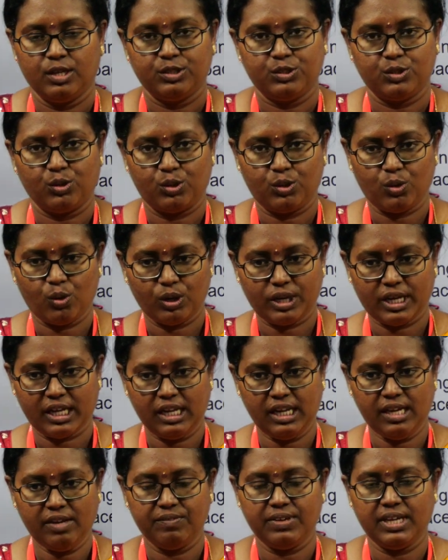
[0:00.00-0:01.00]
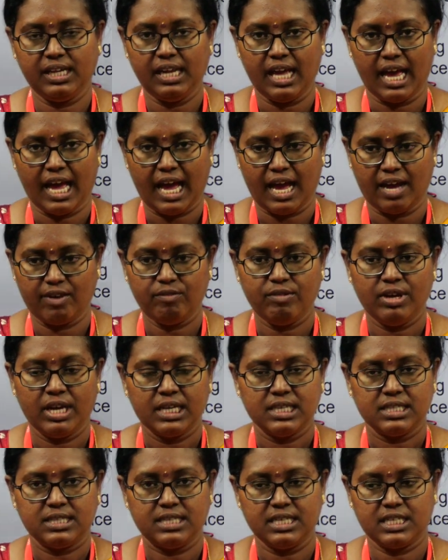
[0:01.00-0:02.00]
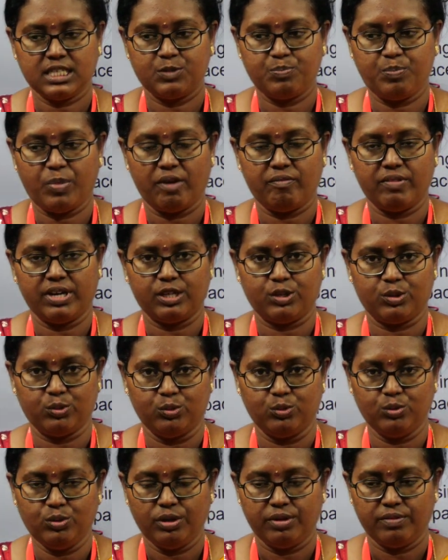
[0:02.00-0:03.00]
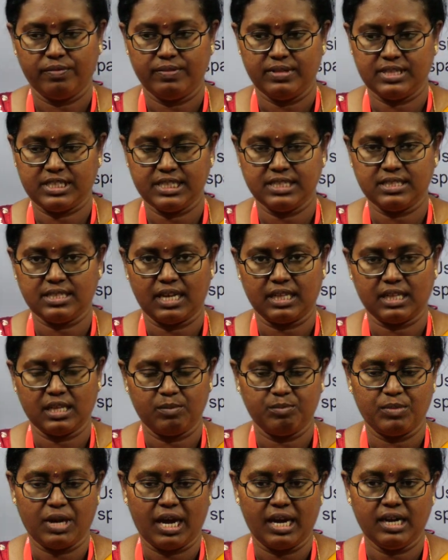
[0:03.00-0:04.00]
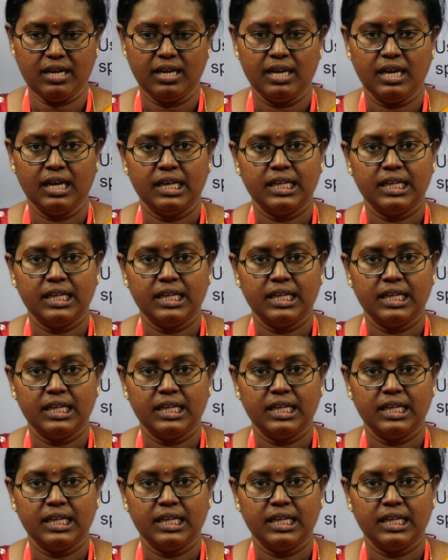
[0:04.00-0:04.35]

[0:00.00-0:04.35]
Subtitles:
So totally we'll have 6 power 2 which is nothing but